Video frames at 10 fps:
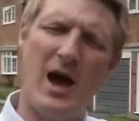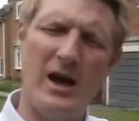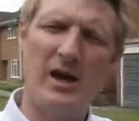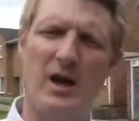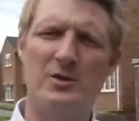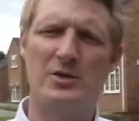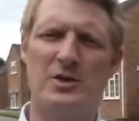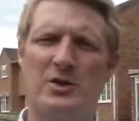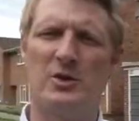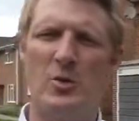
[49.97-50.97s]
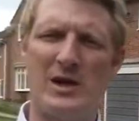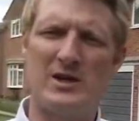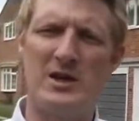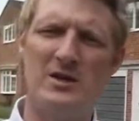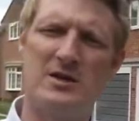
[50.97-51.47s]
and close to
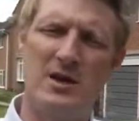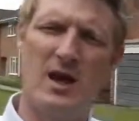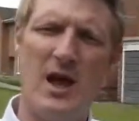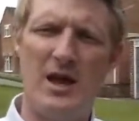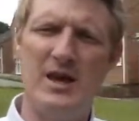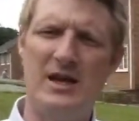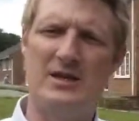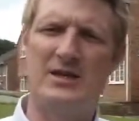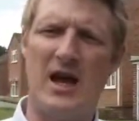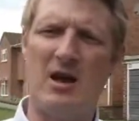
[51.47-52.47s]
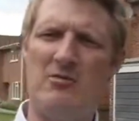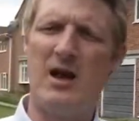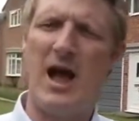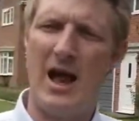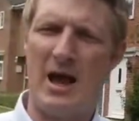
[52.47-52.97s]
Westlands, and near to
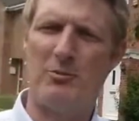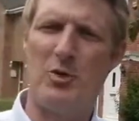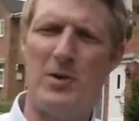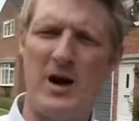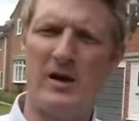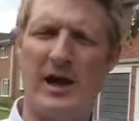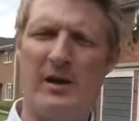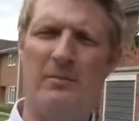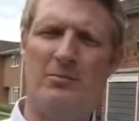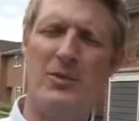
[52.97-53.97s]
town, and ample parking.